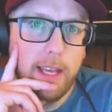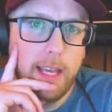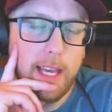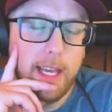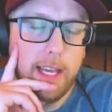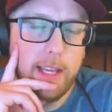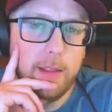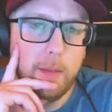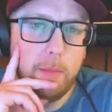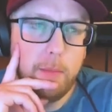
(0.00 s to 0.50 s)

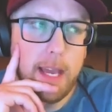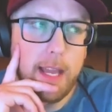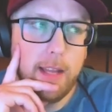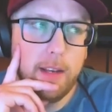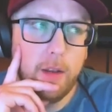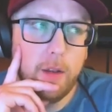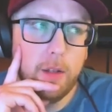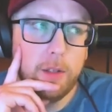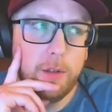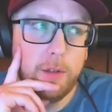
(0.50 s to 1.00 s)
And the
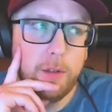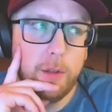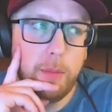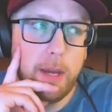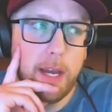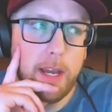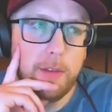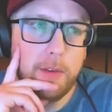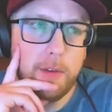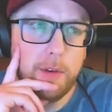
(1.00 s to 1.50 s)
man goes to the
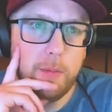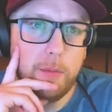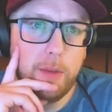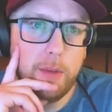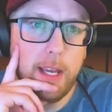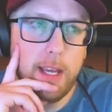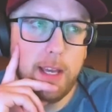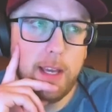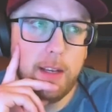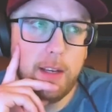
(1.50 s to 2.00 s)
bathroom,
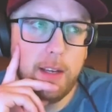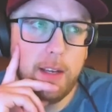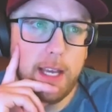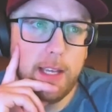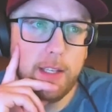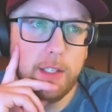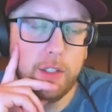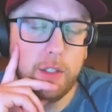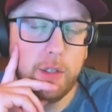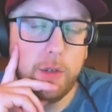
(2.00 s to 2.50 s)
and
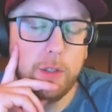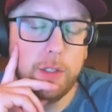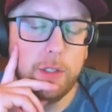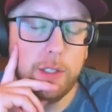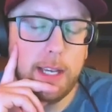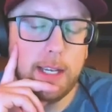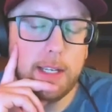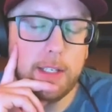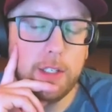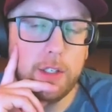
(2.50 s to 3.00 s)
Jesus
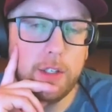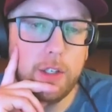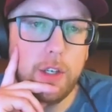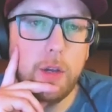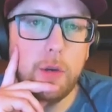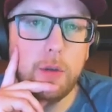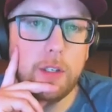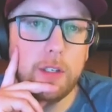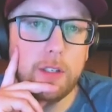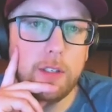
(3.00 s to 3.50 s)

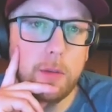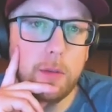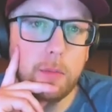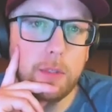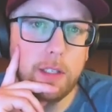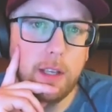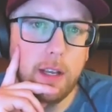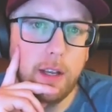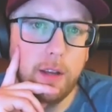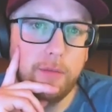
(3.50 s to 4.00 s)
excuses
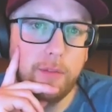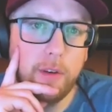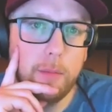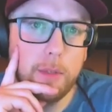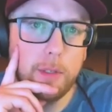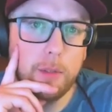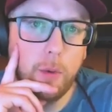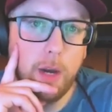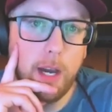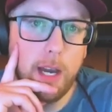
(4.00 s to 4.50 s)
himself from
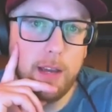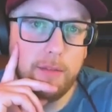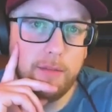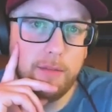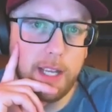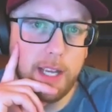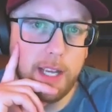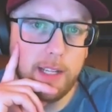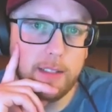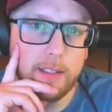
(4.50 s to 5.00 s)
his
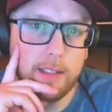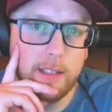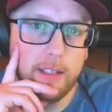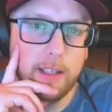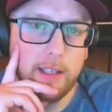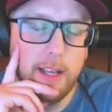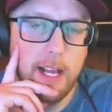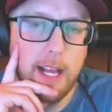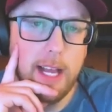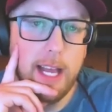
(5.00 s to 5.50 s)
wife dancing